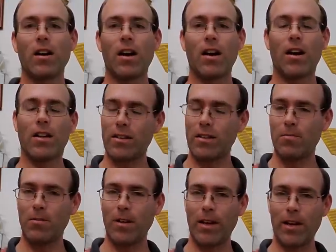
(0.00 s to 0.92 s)
Uh, the
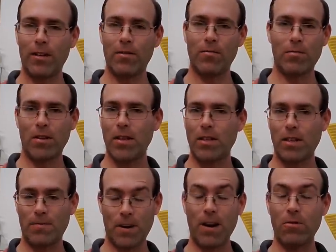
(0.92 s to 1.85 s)
airplane, as
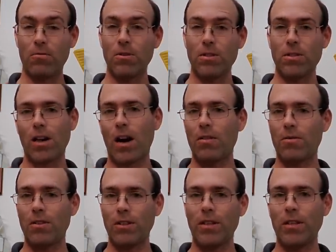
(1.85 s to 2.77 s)
I found, was not
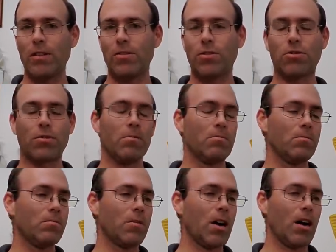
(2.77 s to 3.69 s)
really in
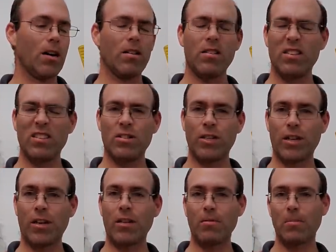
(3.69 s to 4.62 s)
trim, uh, in
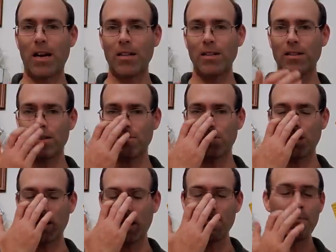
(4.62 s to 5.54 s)
checking balance and
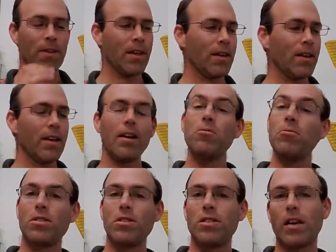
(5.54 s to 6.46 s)
whatnot. It
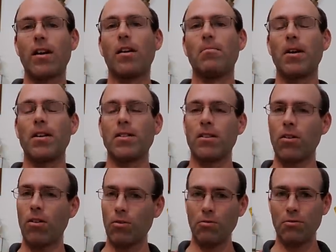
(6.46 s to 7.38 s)
was set up as
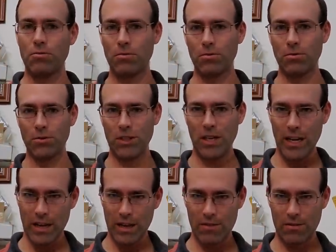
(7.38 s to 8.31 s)
an old rules
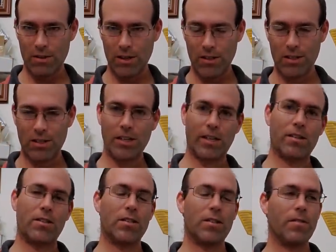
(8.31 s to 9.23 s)

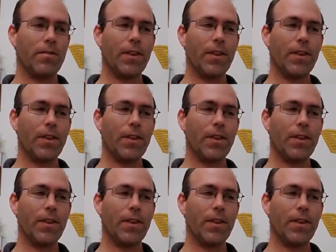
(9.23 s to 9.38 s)
E36.